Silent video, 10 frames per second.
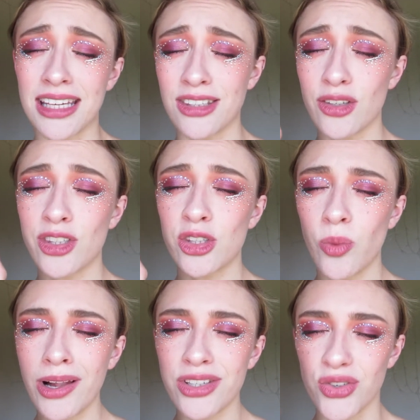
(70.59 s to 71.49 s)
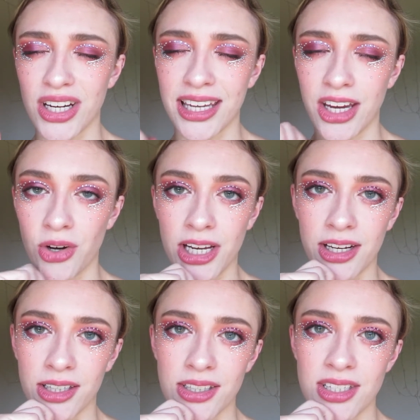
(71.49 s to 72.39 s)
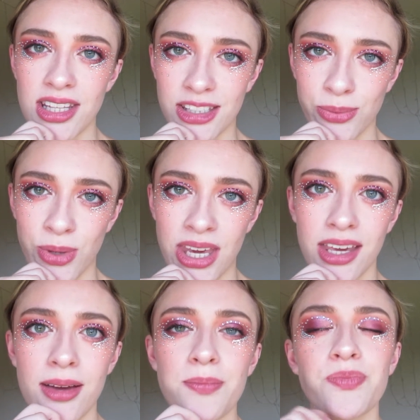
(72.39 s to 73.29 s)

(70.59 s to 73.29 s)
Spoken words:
is sweltering here in England this week.